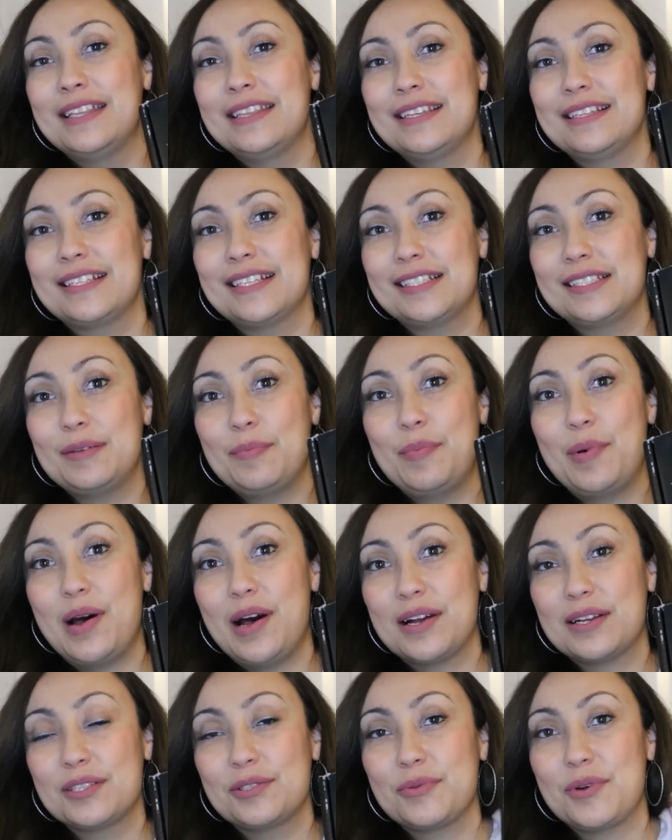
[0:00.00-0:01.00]
This is a
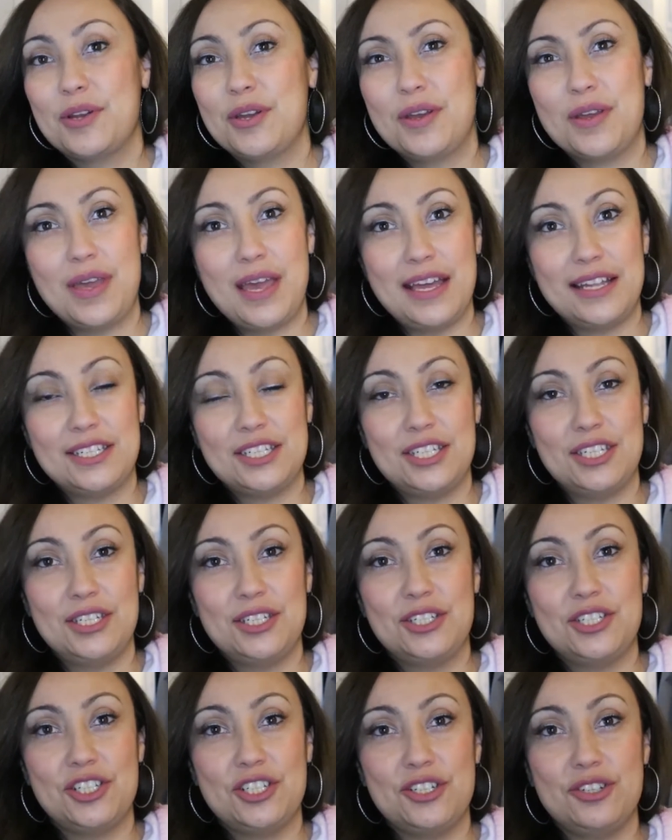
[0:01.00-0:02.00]
box where you get
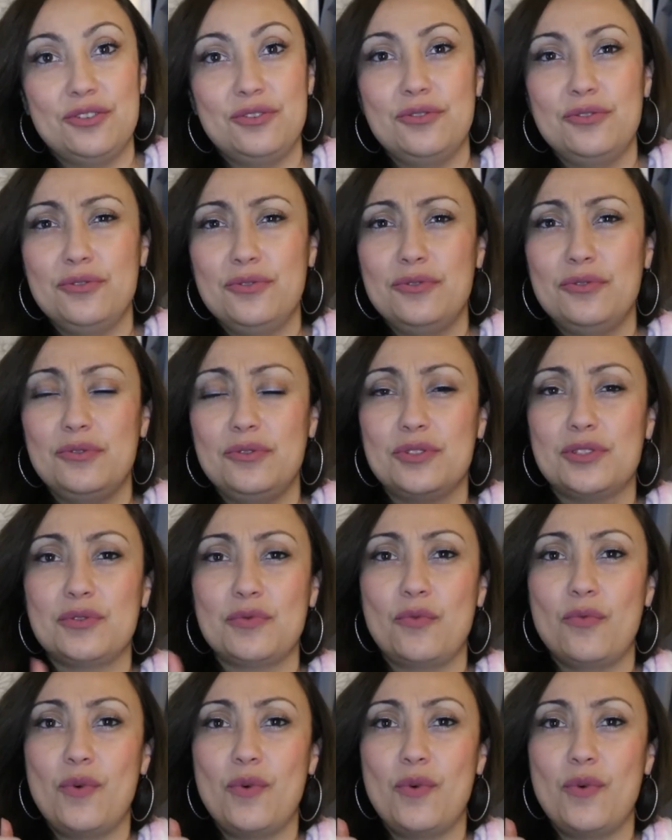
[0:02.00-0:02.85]
to choose